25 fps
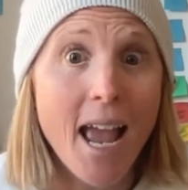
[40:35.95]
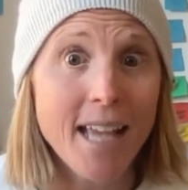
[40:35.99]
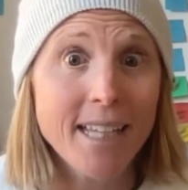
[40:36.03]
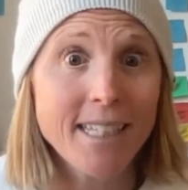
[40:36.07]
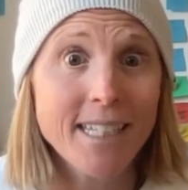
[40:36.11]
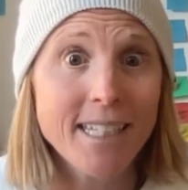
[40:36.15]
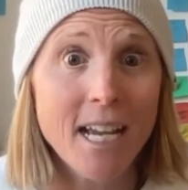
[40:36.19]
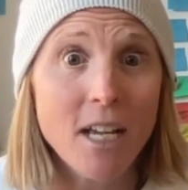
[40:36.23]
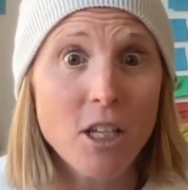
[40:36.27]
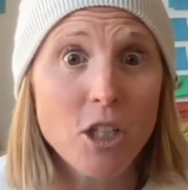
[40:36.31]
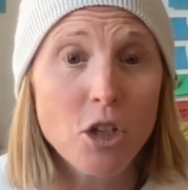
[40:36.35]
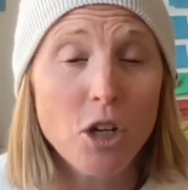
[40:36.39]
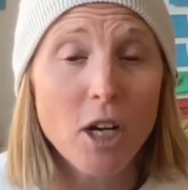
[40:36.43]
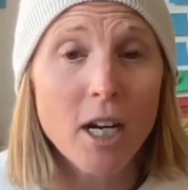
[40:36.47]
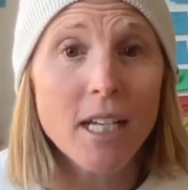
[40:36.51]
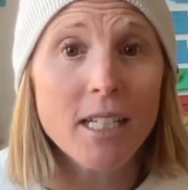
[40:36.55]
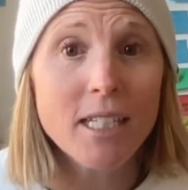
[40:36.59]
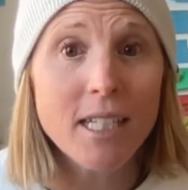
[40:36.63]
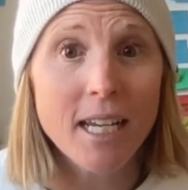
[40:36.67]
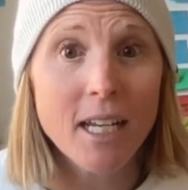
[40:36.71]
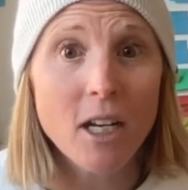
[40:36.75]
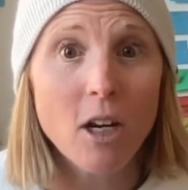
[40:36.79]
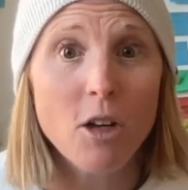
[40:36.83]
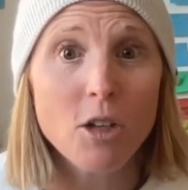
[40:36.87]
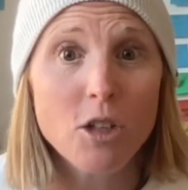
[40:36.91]
It sounds
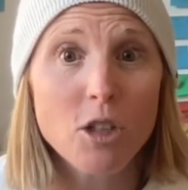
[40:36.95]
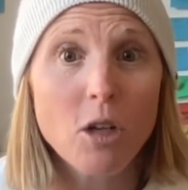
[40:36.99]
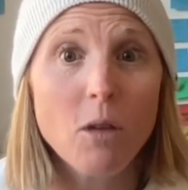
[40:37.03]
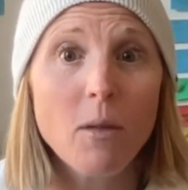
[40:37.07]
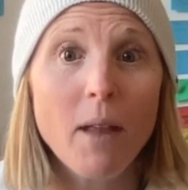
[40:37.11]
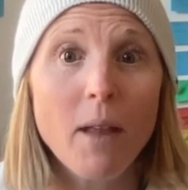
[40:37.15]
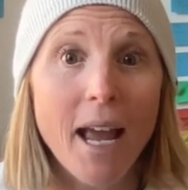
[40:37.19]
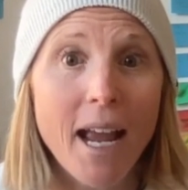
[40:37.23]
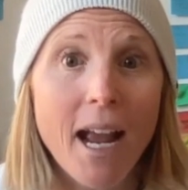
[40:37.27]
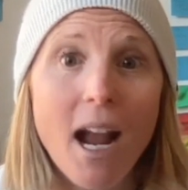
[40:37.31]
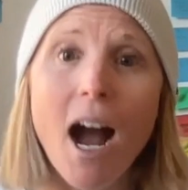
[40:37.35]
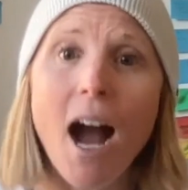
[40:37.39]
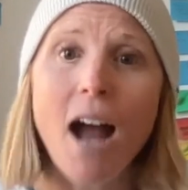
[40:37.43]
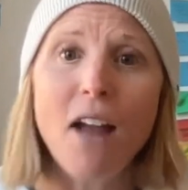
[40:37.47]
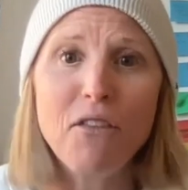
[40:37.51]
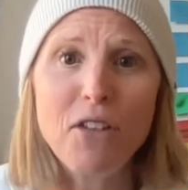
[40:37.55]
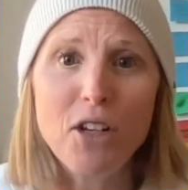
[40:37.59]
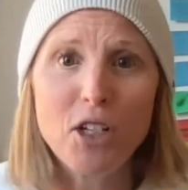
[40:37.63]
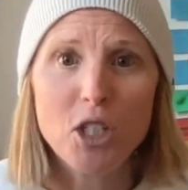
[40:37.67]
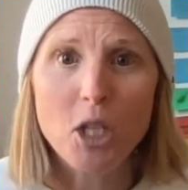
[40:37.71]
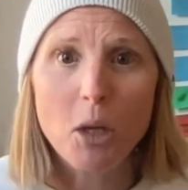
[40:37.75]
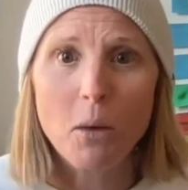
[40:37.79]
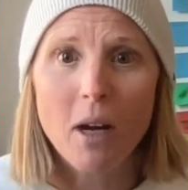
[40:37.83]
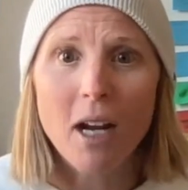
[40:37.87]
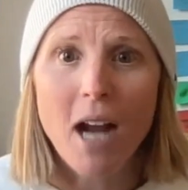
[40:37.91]
crazy. And also, like, I
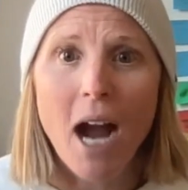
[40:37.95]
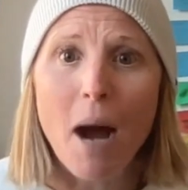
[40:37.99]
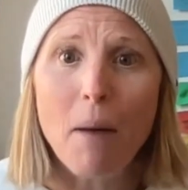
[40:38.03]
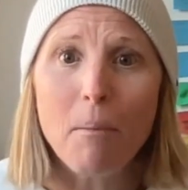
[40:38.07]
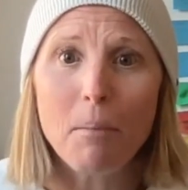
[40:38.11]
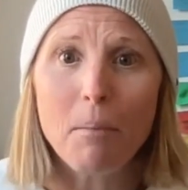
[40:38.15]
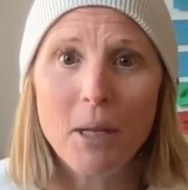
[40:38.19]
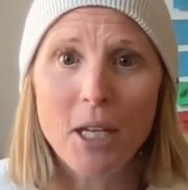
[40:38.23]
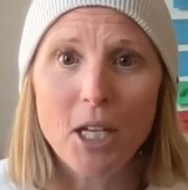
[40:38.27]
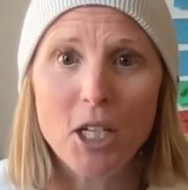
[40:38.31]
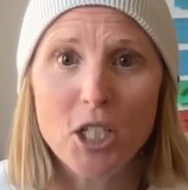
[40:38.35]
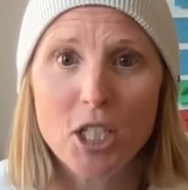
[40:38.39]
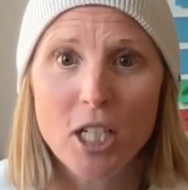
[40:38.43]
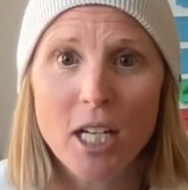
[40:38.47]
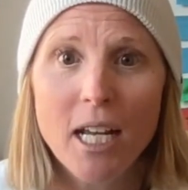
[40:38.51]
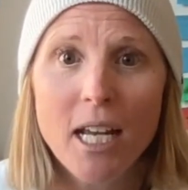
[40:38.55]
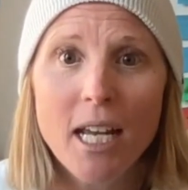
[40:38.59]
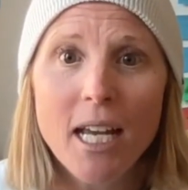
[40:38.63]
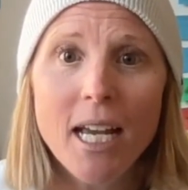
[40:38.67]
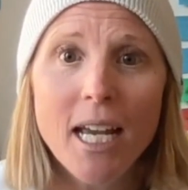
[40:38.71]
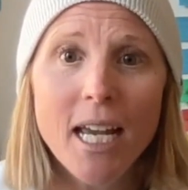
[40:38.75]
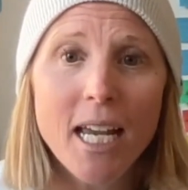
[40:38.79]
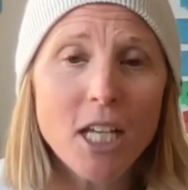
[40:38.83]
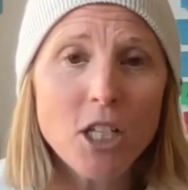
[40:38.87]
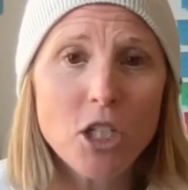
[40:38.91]
feel so accomplished.
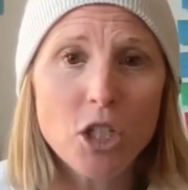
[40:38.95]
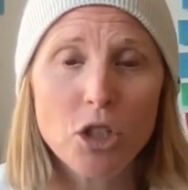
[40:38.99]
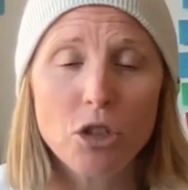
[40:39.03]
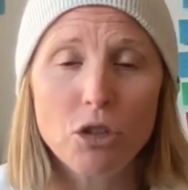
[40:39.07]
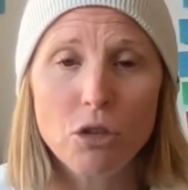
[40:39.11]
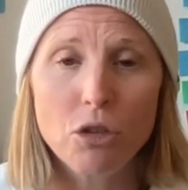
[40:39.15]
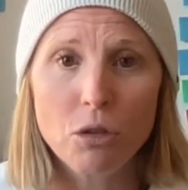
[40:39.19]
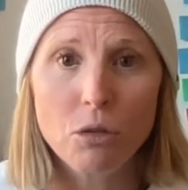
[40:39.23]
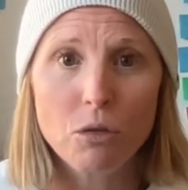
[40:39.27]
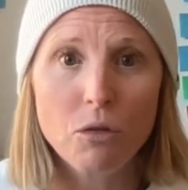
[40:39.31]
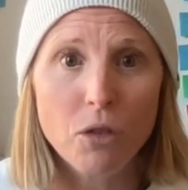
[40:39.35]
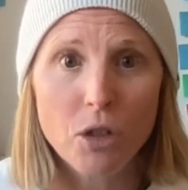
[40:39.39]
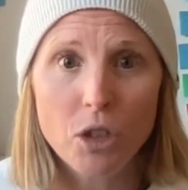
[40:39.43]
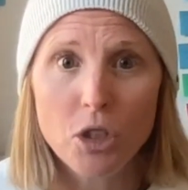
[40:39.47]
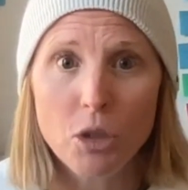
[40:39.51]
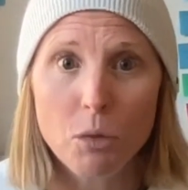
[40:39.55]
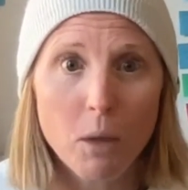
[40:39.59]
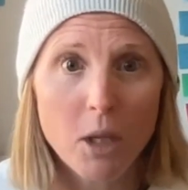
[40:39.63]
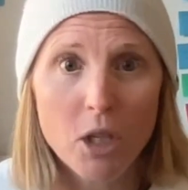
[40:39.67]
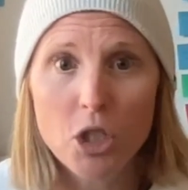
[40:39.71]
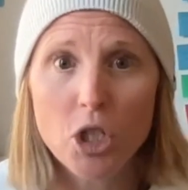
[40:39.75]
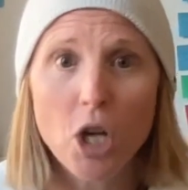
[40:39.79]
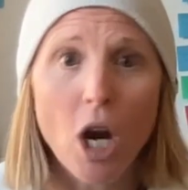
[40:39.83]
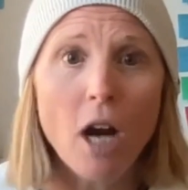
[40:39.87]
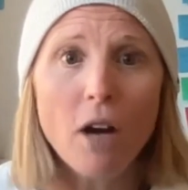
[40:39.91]
He just drew for,
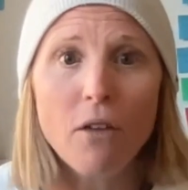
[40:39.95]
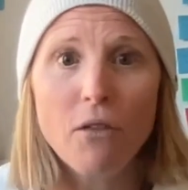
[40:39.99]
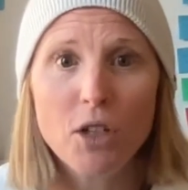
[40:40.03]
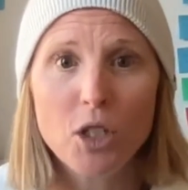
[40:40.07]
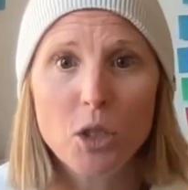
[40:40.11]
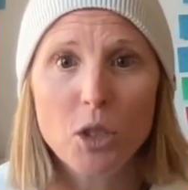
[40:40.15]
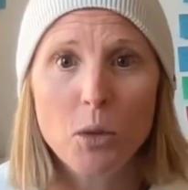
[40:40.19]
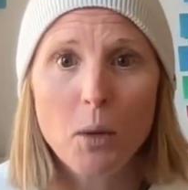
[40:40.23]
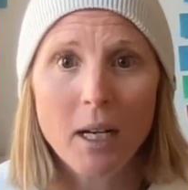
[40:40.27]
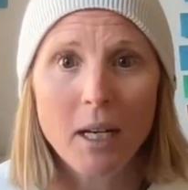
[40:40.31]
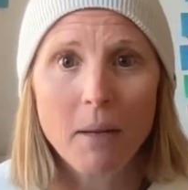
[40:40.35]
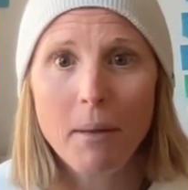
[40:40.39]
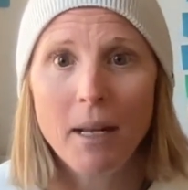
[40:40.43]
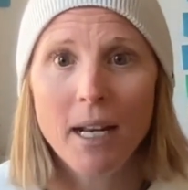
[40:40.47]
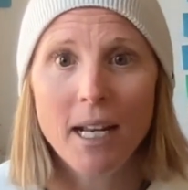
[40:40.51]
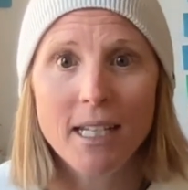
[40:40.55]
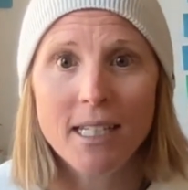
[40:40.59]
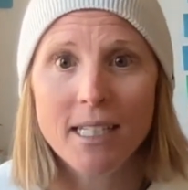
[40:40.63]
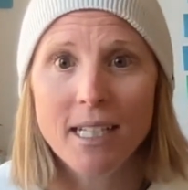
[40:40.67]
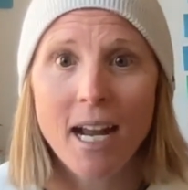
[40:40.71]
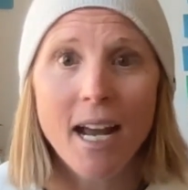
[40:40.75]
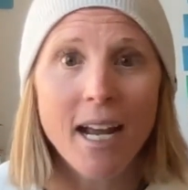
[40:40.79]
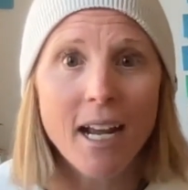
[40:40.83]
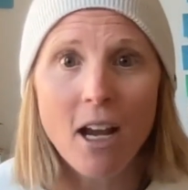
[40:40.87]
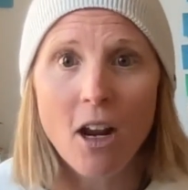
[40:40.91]
with chalk for 20
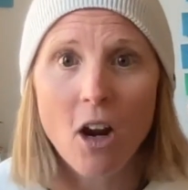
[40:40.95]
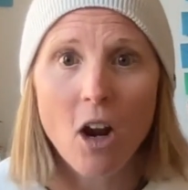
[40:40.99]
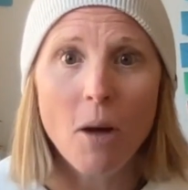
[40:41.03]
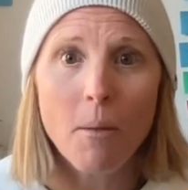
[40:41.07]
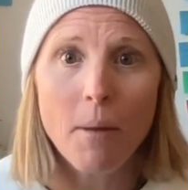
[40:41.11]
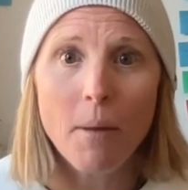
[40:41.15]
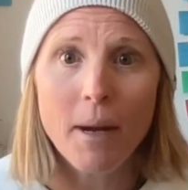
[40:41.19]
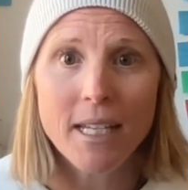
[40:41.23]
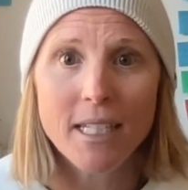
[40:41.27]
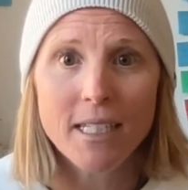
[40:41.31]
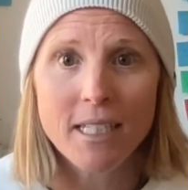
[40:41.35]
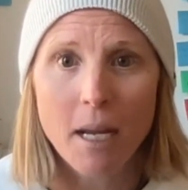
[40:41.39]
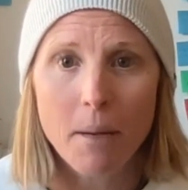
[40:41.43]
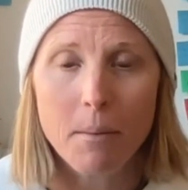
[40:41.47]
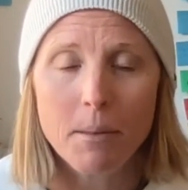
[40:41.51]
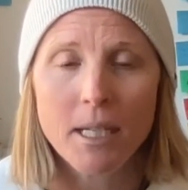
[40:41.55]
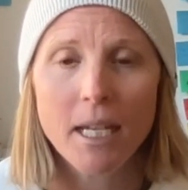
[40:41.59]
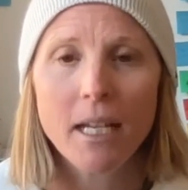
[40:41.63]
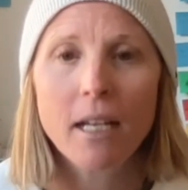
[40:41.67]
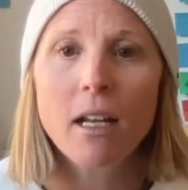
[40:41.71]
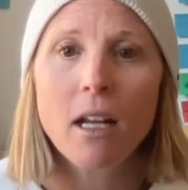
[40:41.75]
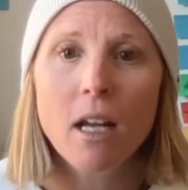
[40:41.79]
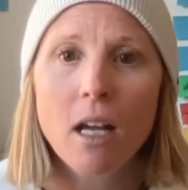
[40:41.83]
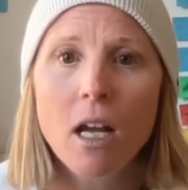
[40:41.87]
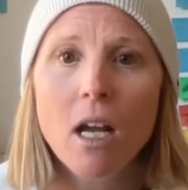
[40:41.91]
minutes and I got all my steps
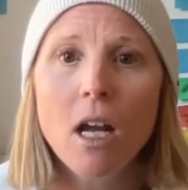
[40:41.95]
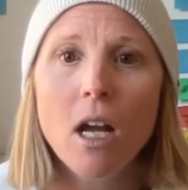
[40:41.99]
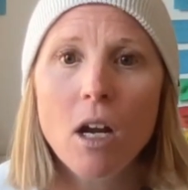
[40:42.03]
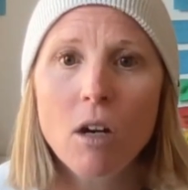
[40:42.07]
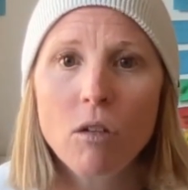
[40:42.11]
in,